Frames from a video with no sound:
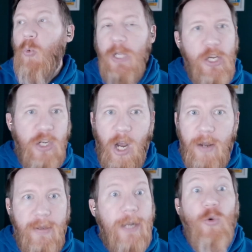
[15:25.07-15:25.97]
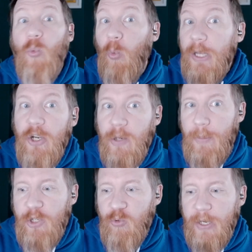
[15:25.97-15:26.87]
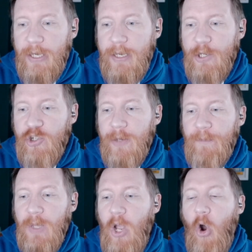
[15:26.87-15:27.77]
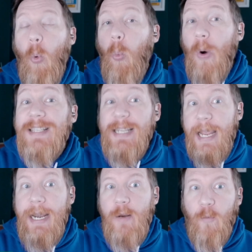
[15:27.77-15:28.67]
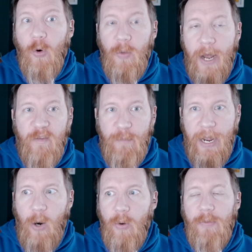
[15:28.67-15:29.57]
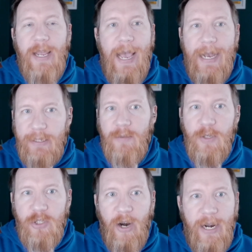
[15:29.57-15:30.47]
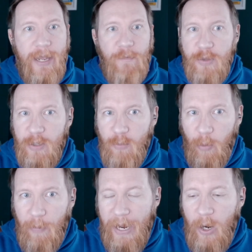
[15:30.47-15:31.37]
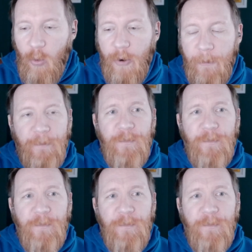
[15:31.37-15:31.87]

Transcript: Really good contact, really good pitch recognition, wasn't hitting for a lot of power. They asked him to try to hit for some more power.